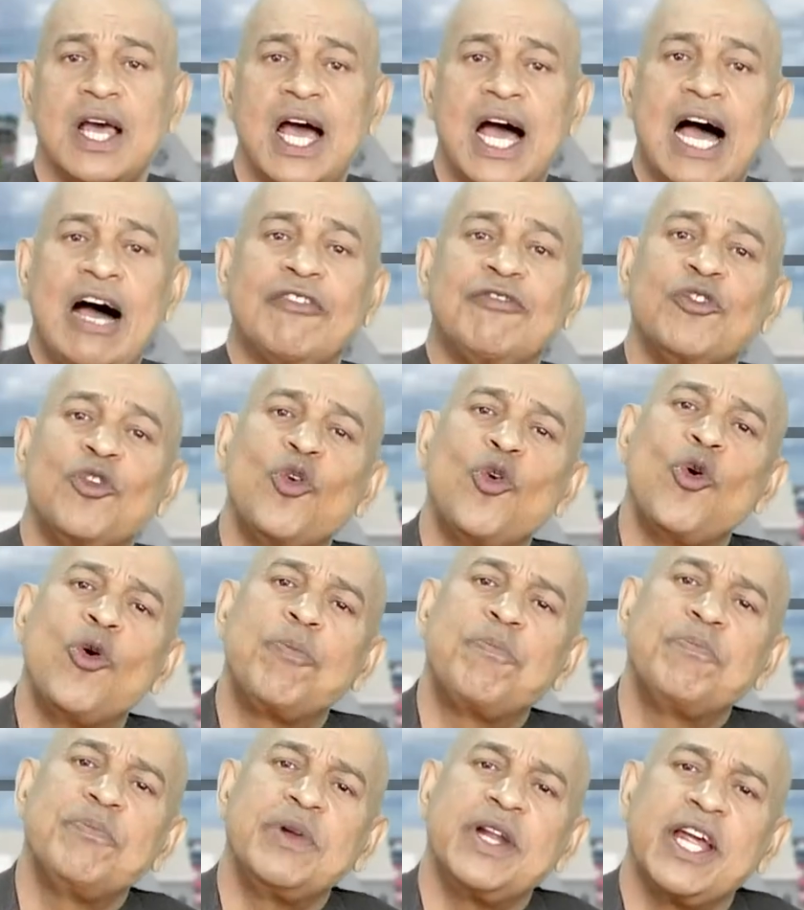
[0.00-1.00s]
have
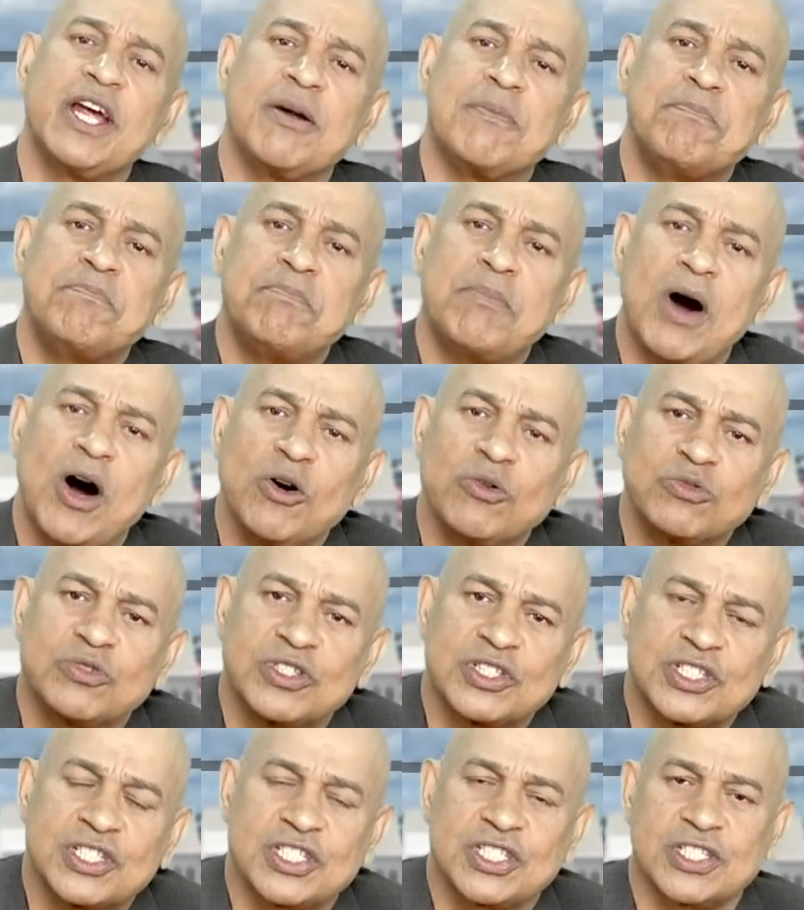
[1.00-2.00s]
opened their
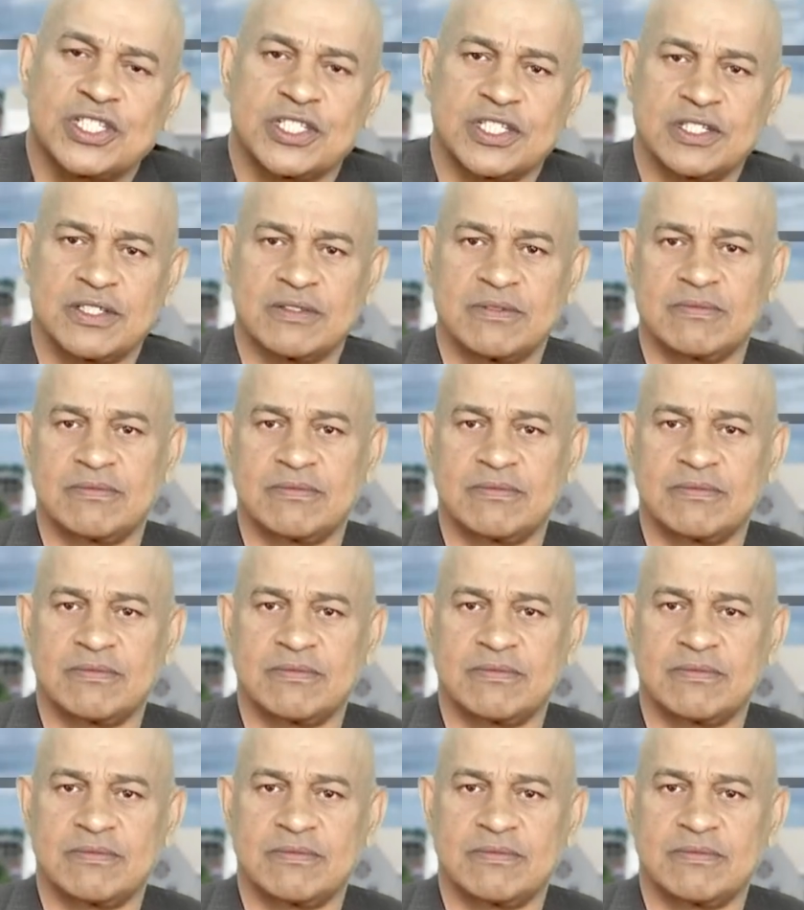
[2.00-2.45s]
mouths